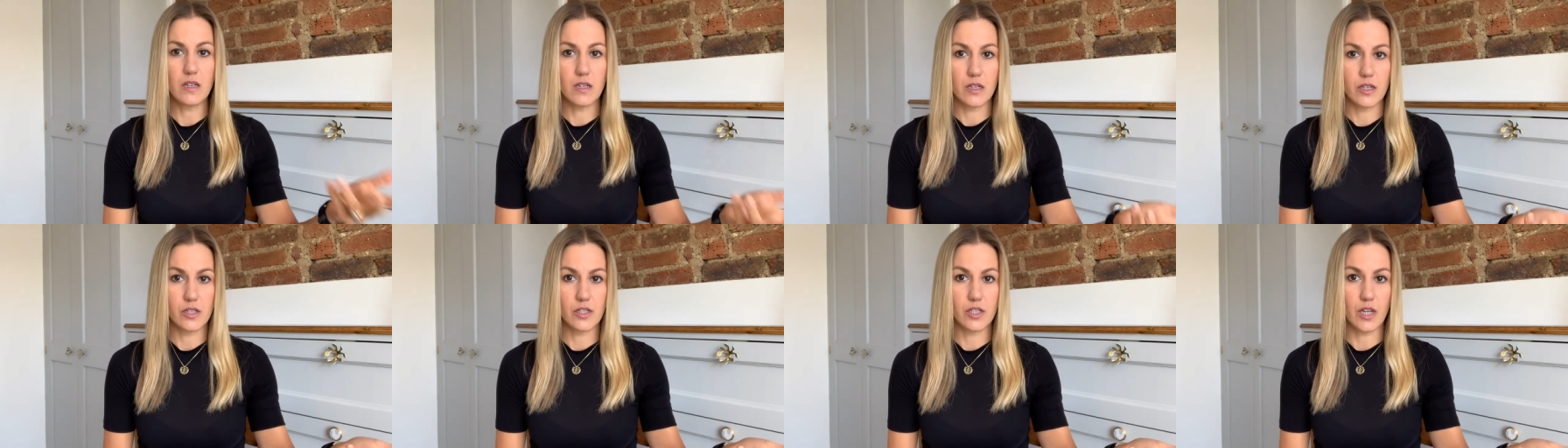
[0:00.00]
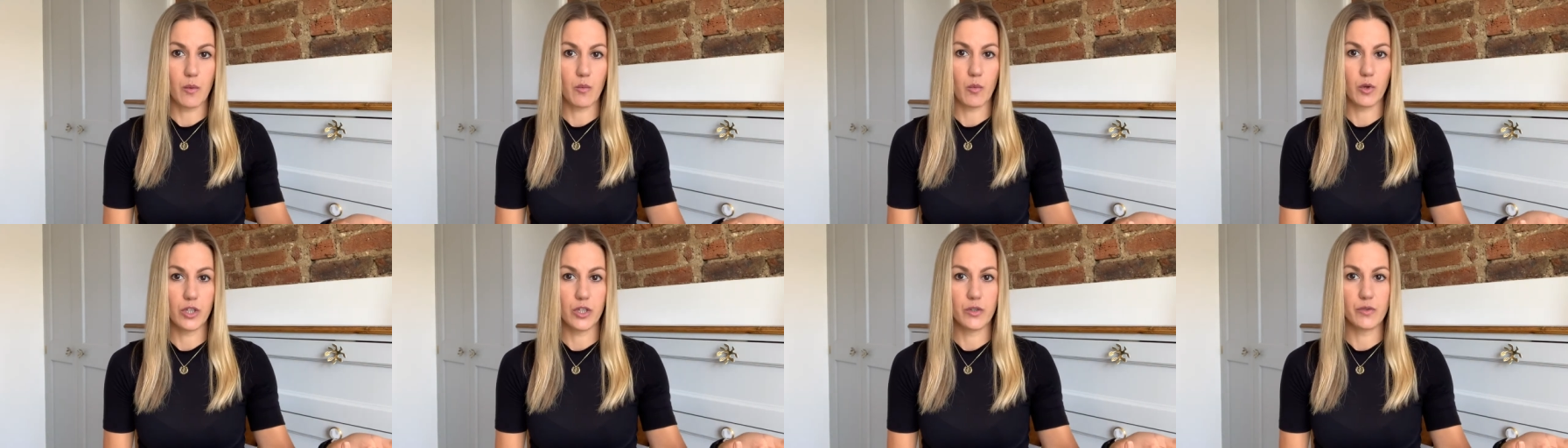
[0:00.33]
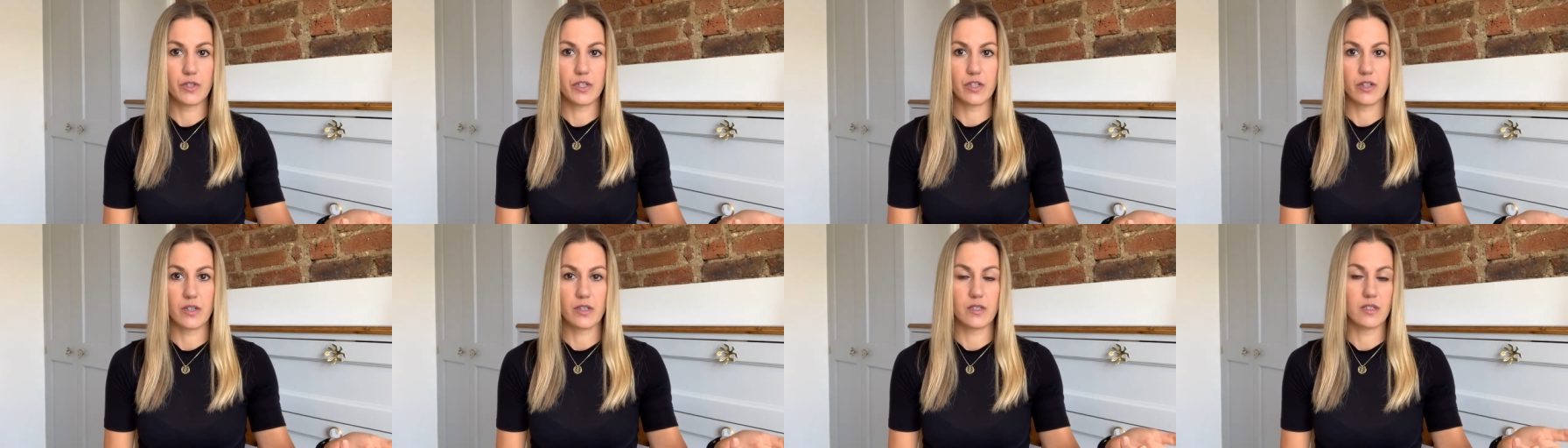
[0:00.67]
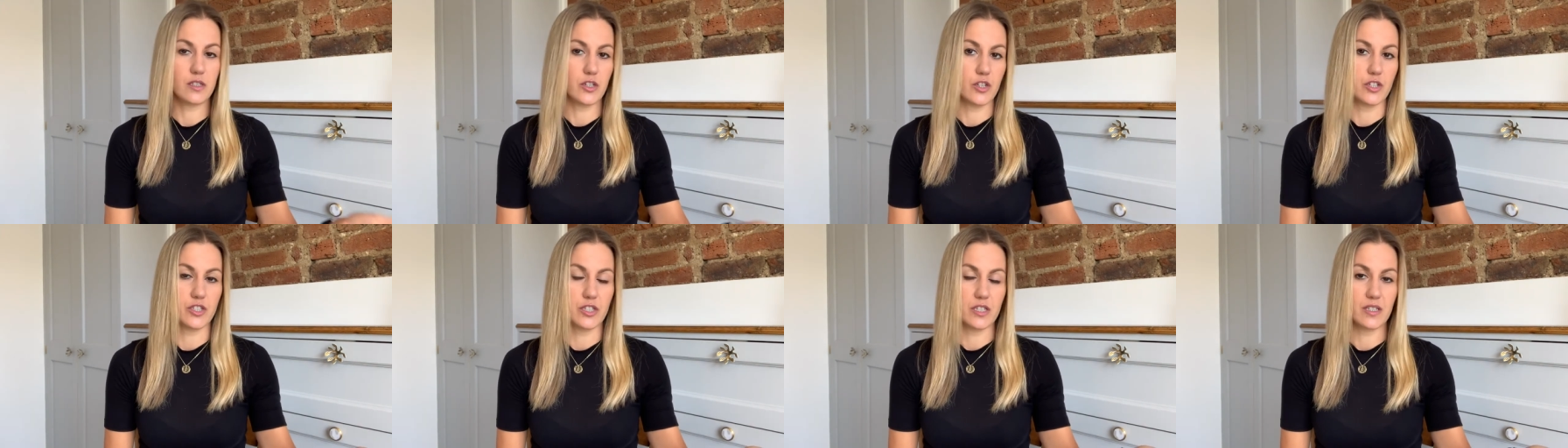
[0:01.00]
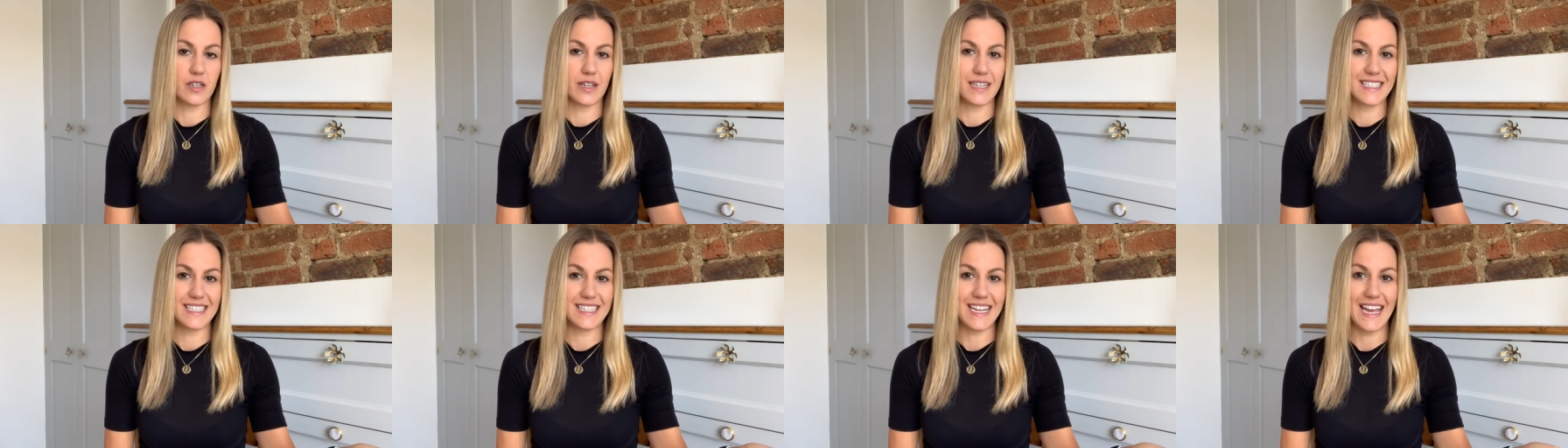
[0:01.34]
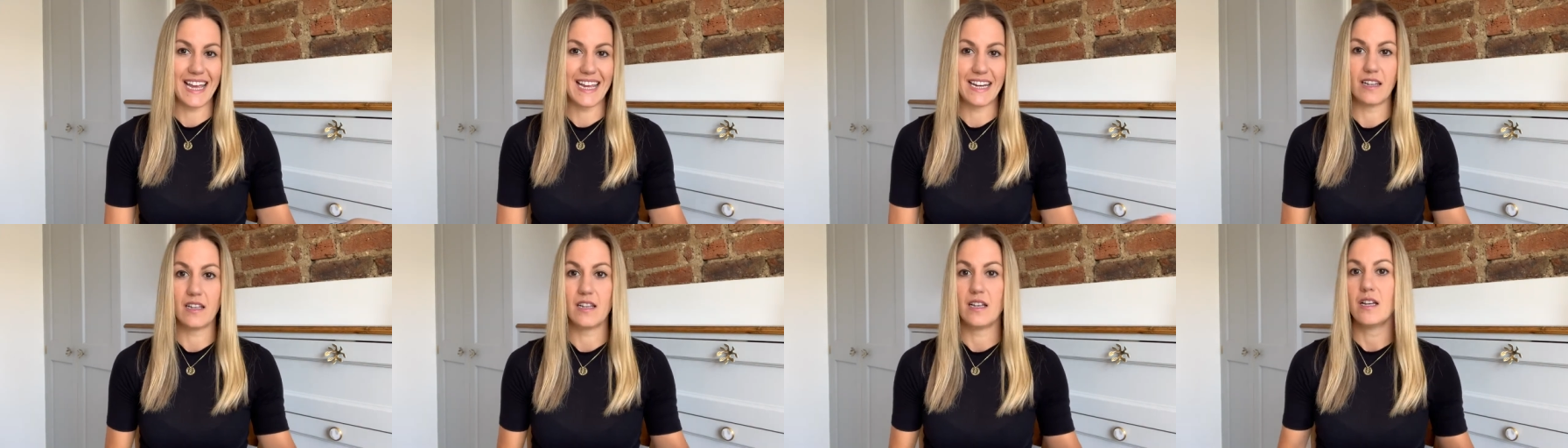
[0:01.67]
Some will use just a size
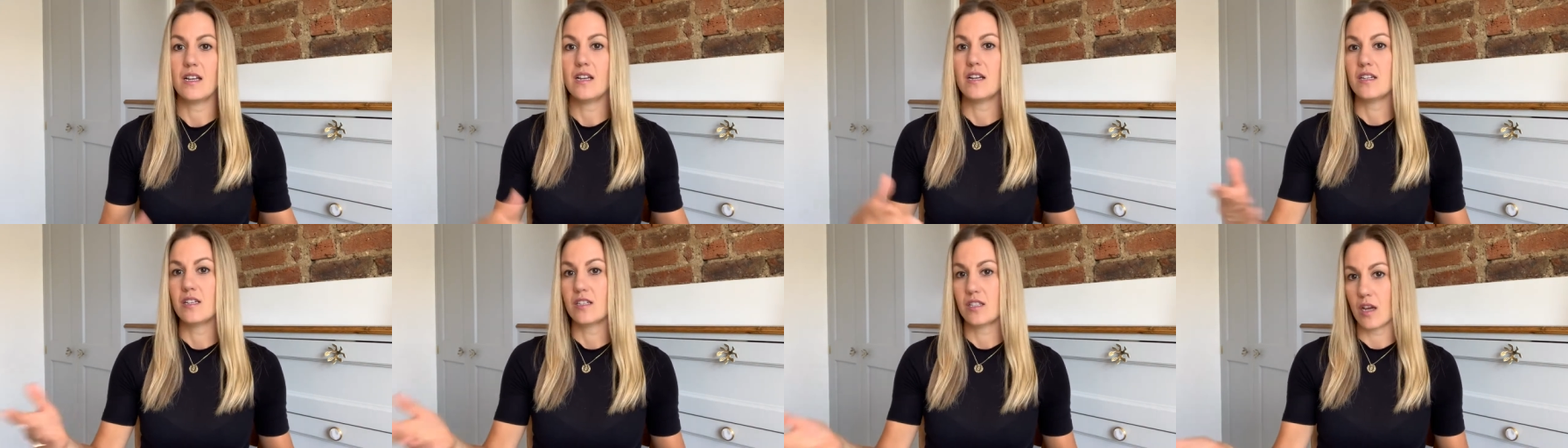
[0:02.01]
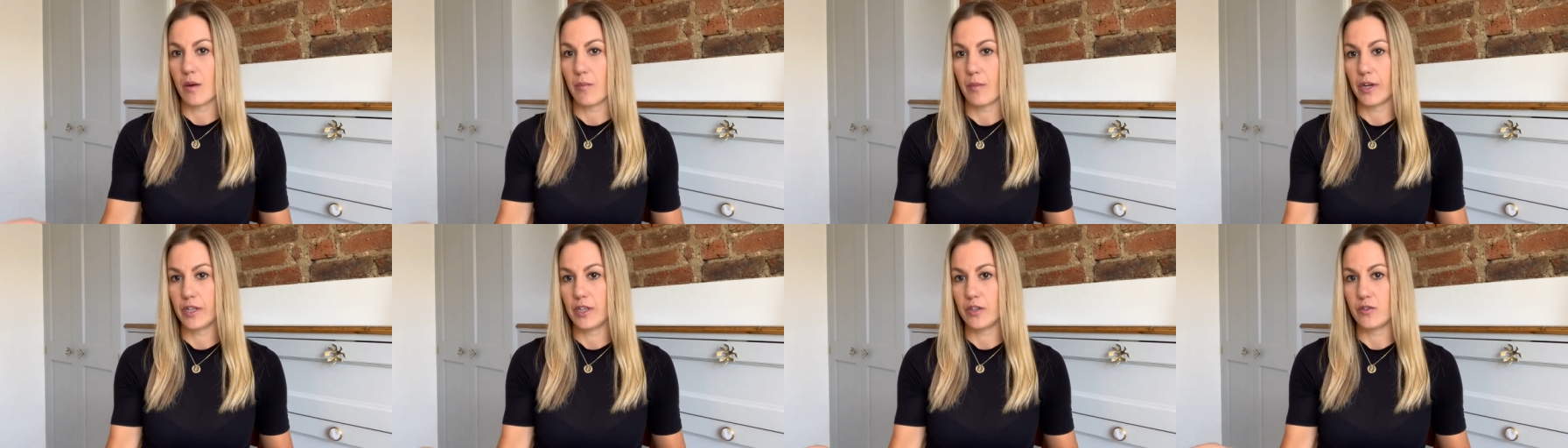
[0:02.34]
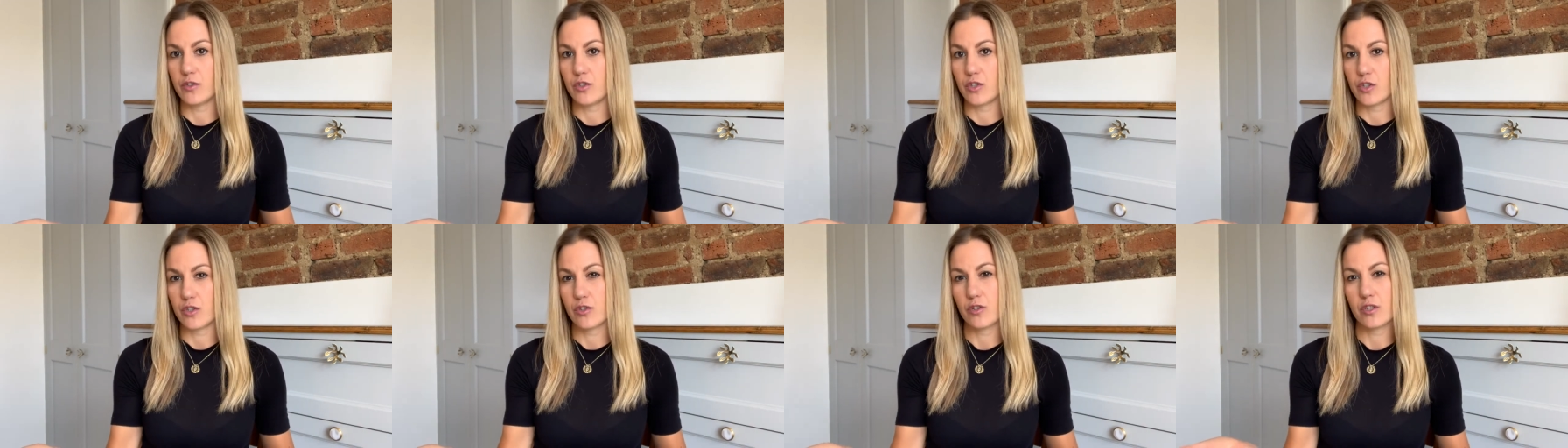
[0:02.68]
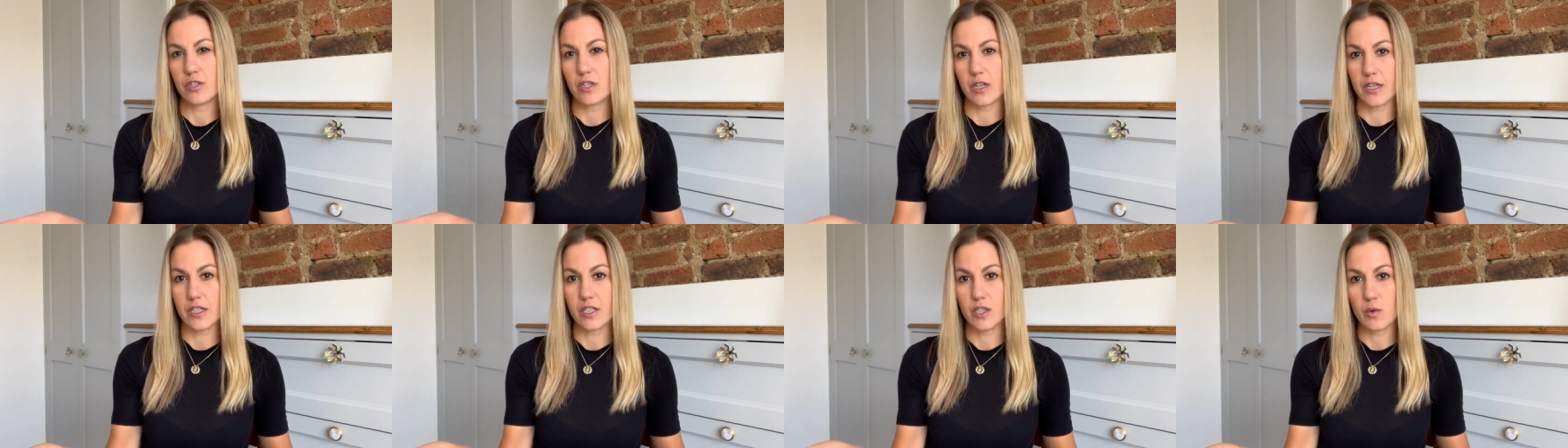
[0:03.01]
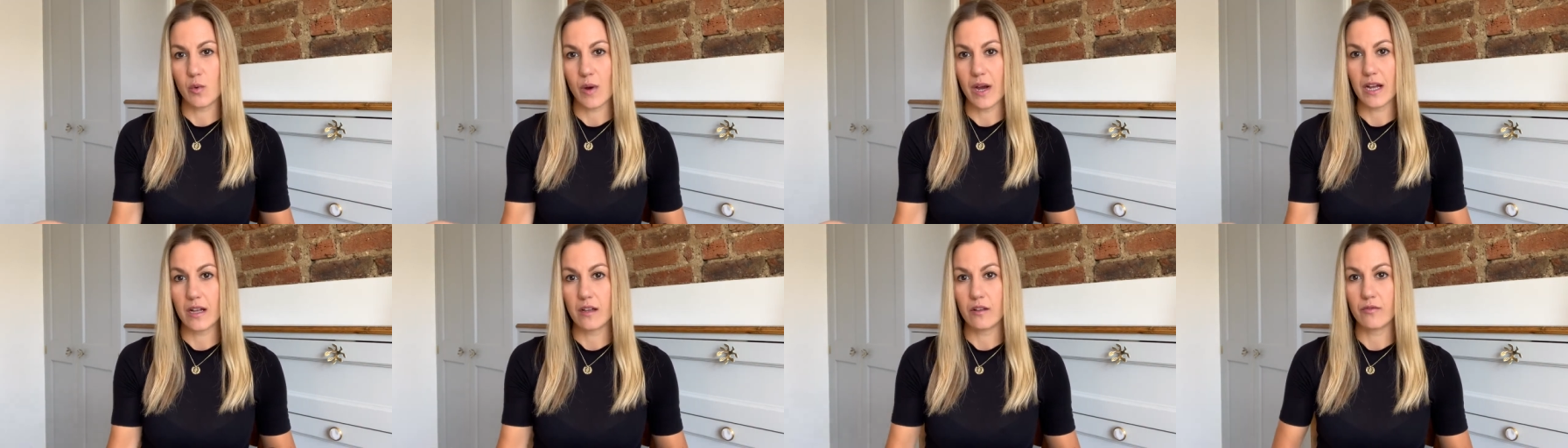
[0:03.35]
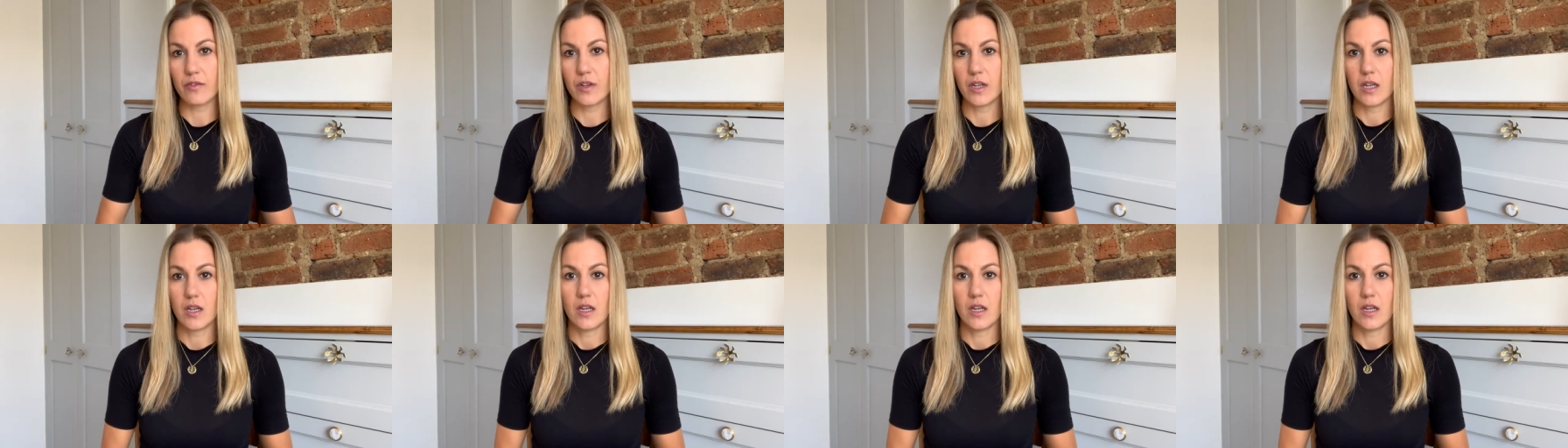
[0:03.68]
10, some might use just a size 12,